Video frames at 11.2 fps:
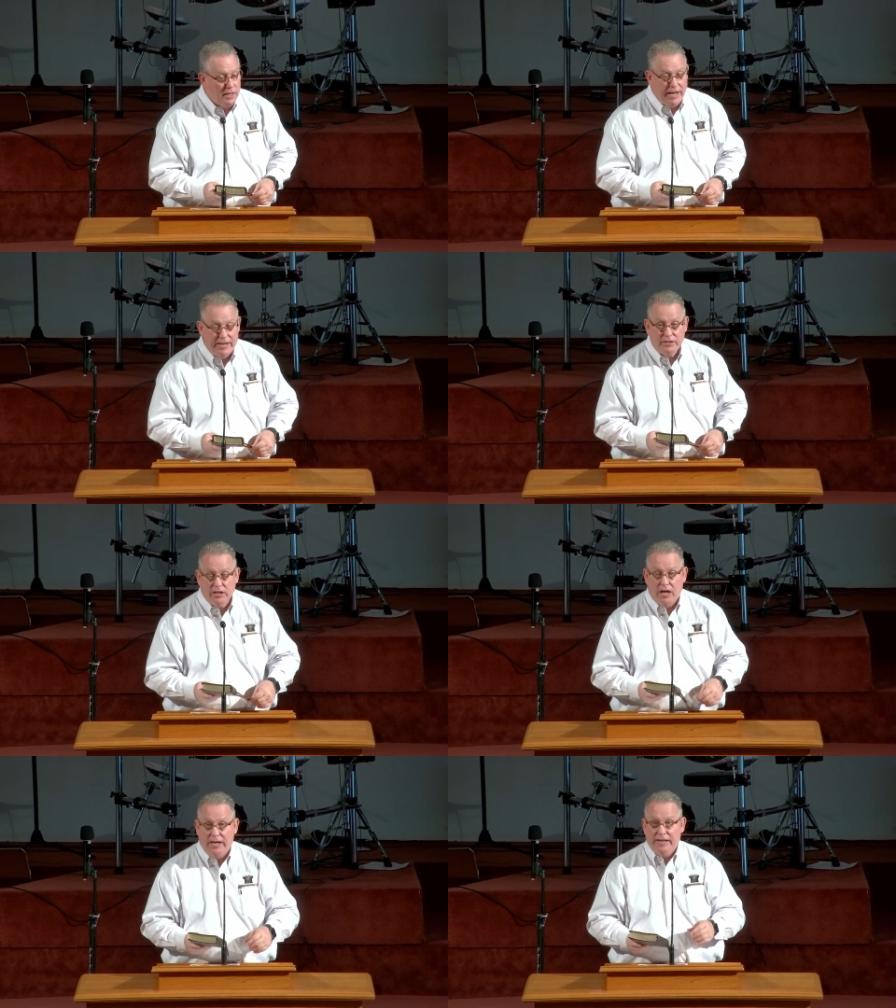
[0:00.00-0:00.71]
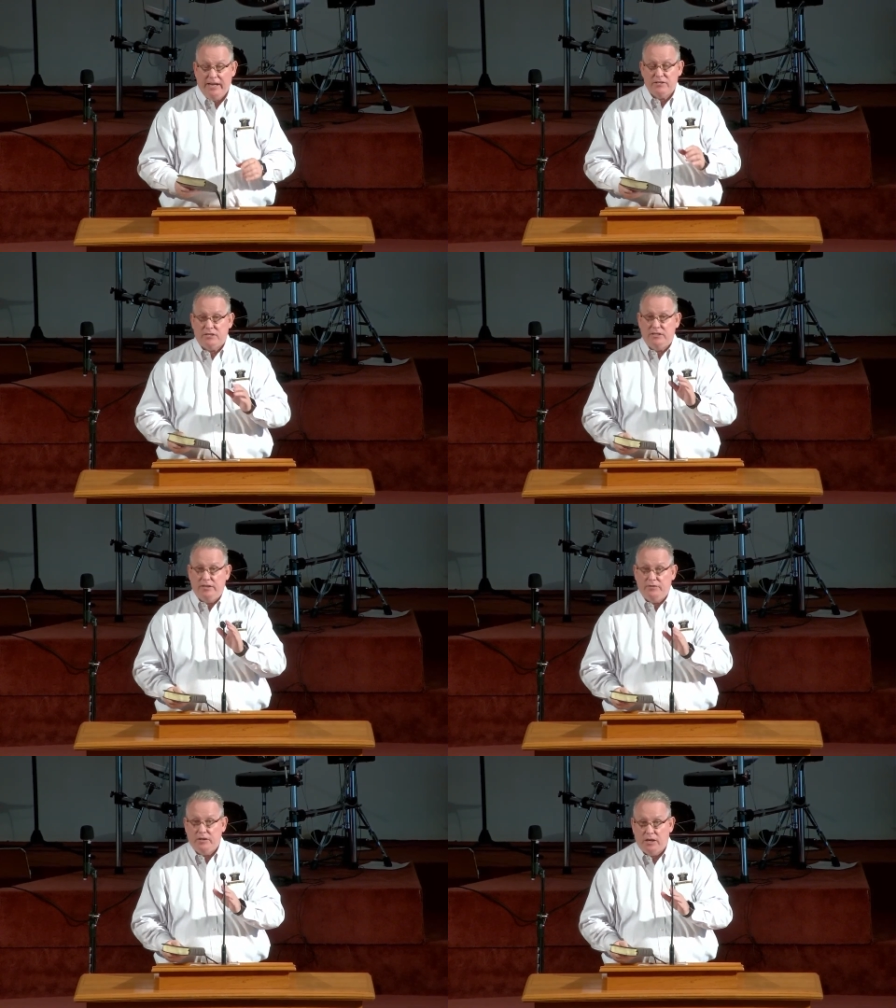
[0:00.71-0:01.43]
And God has
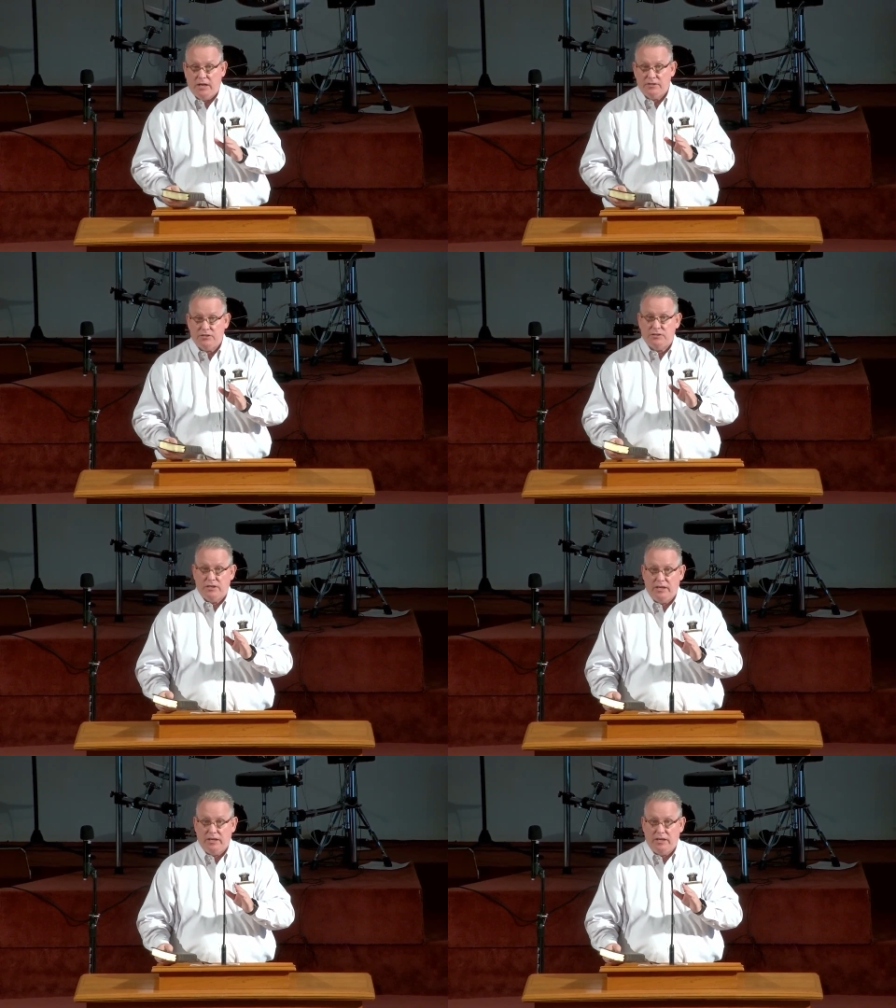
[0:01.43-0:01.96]
given us